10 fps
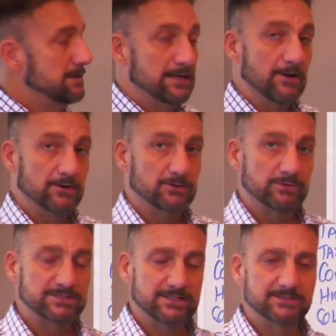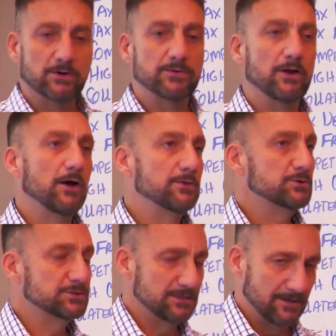characteristics. Are there
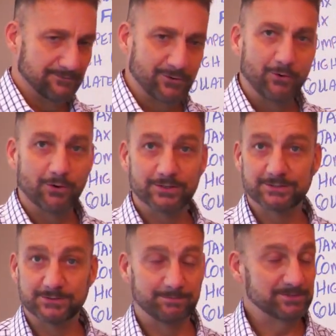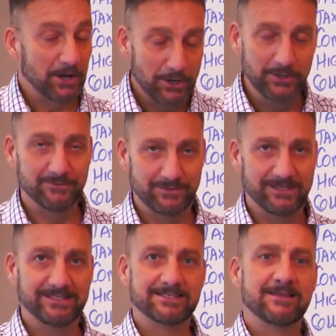others? Of course, there's a ton of
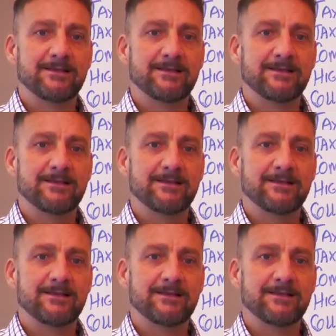these,